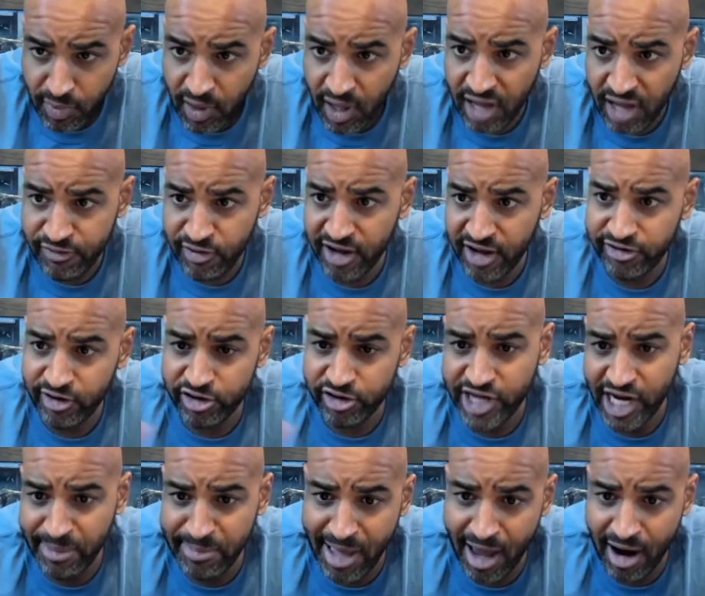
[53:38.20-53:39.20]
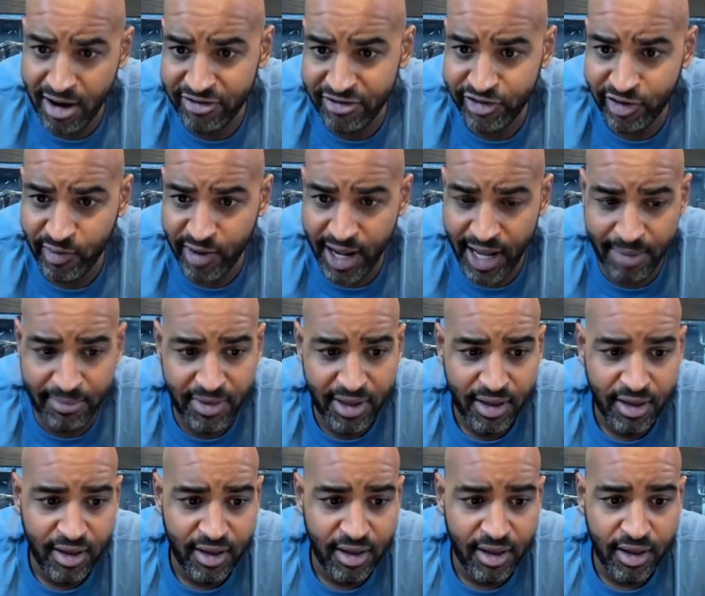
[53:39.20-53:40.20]
If you guys aren't checking me out on Instagram,
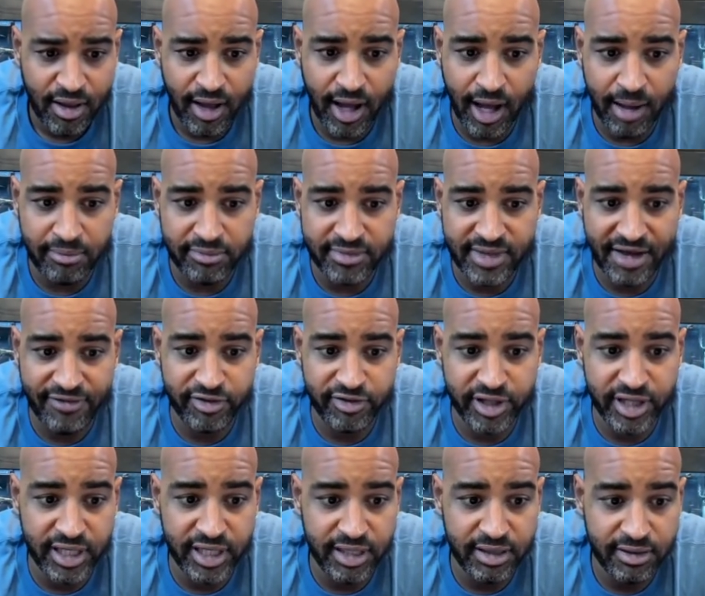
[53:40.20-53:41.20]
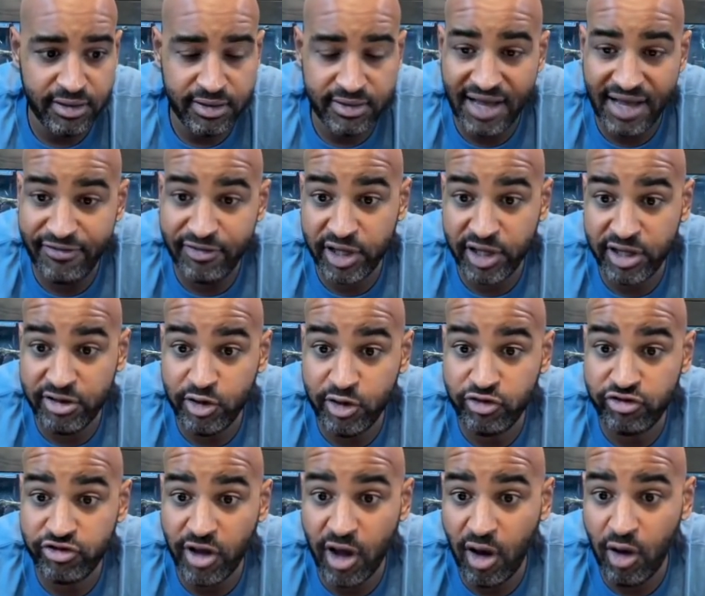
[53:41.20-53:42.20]
definitely do
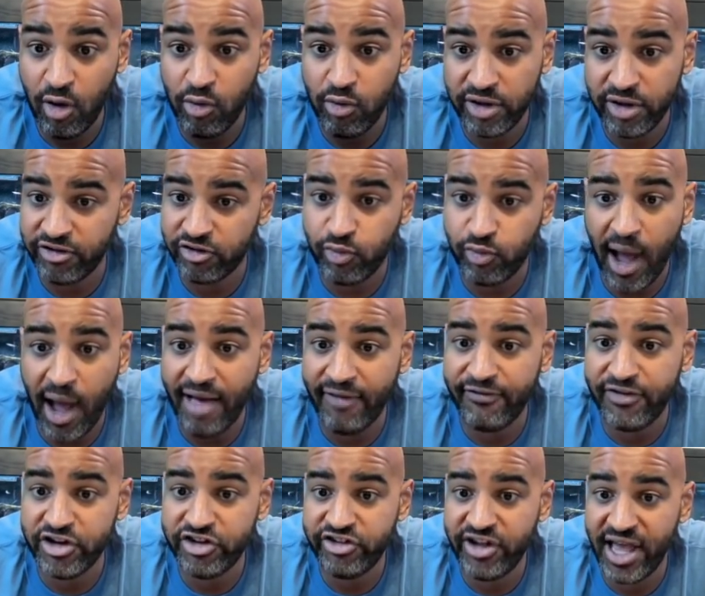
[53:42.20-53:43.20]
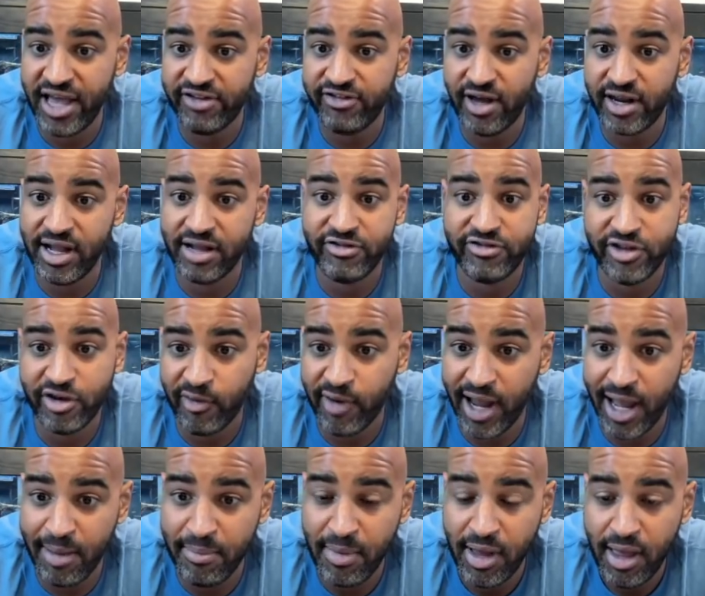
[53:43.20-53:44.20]
so. It's just Wild Fish Tanks on
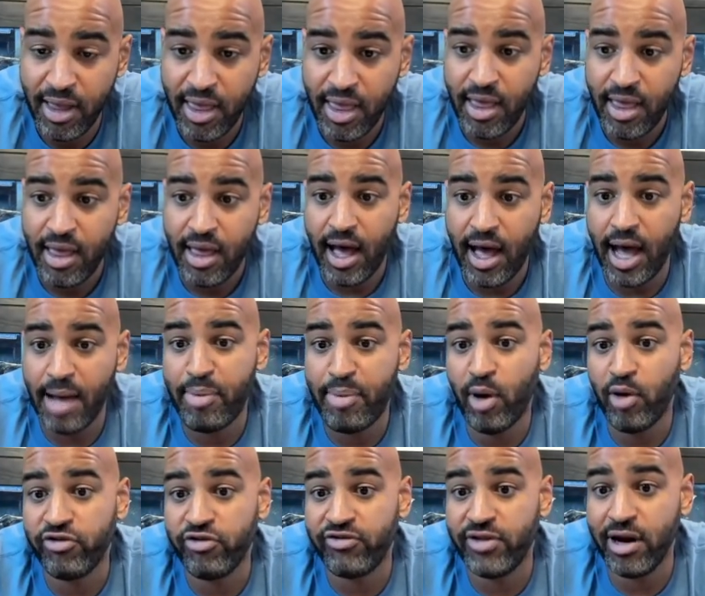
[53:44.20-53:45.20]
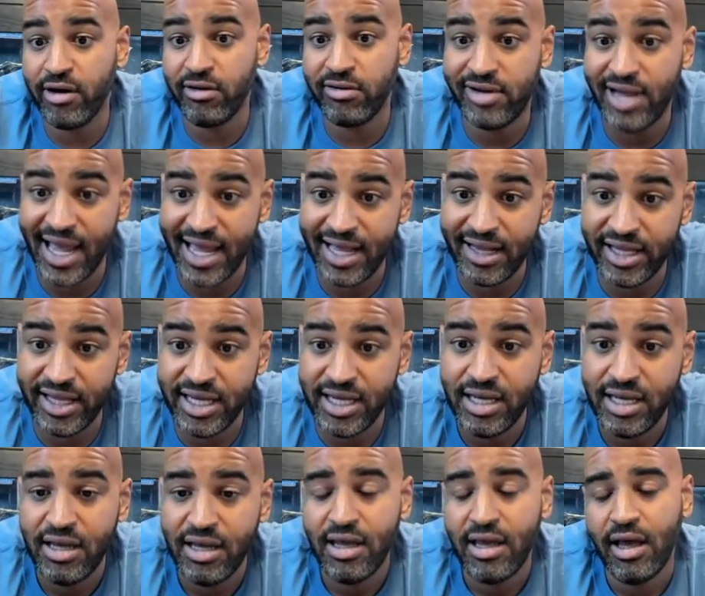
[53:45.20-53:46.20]
Instagram. I post there
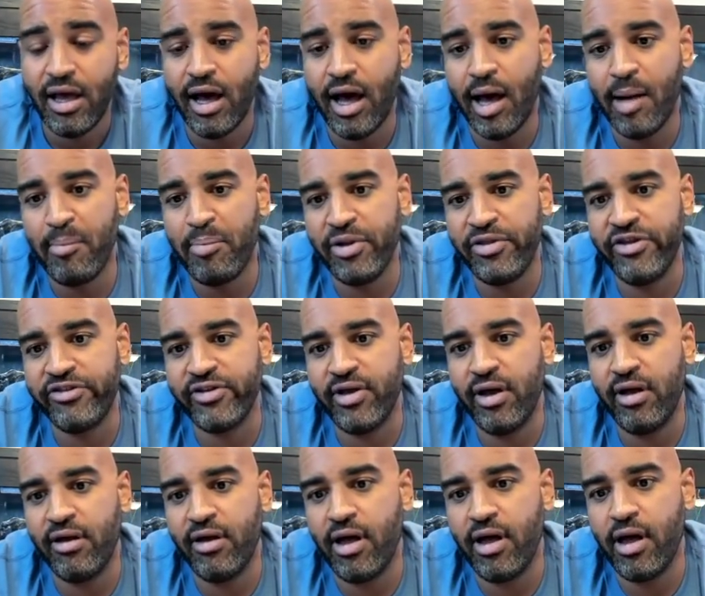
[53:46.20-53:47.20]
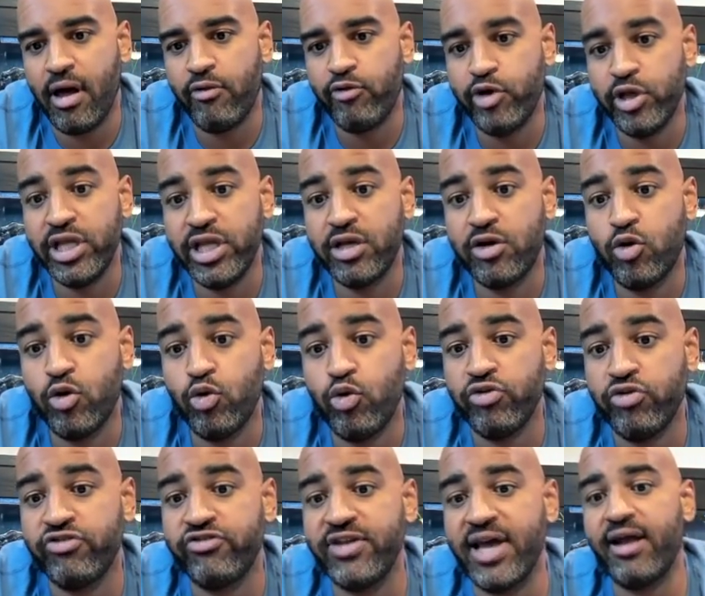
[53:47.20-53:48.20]
daily. But there's a really
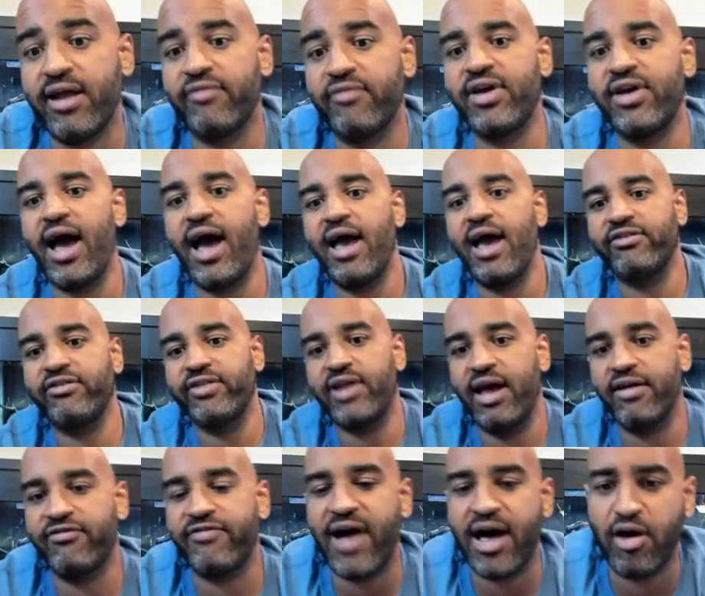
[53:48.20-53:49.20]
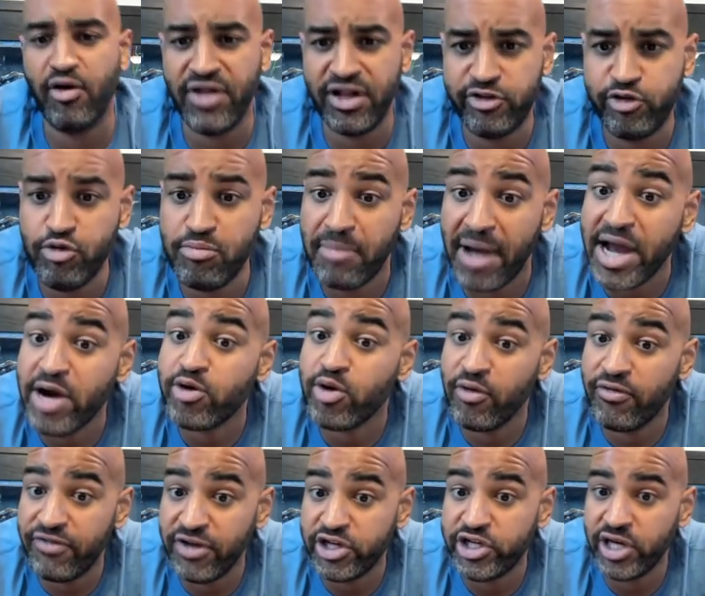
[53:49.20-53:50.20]
cool set of guys that I follow that do
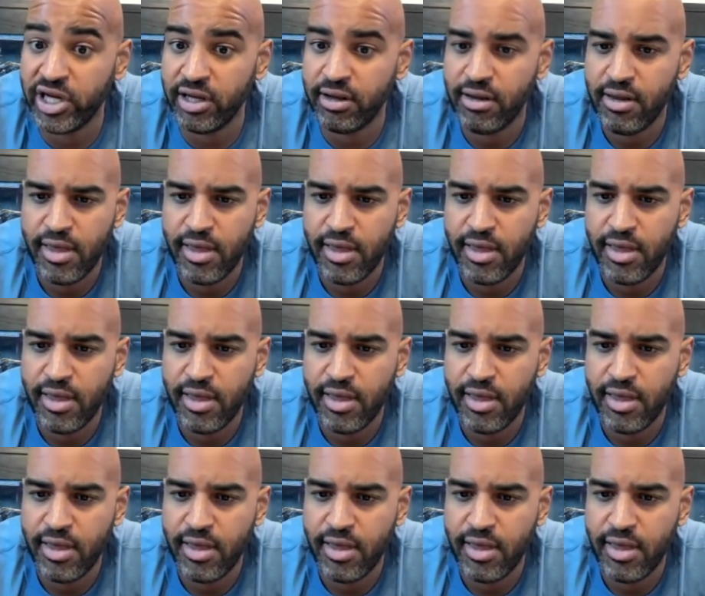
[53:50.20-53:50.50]
microfishing,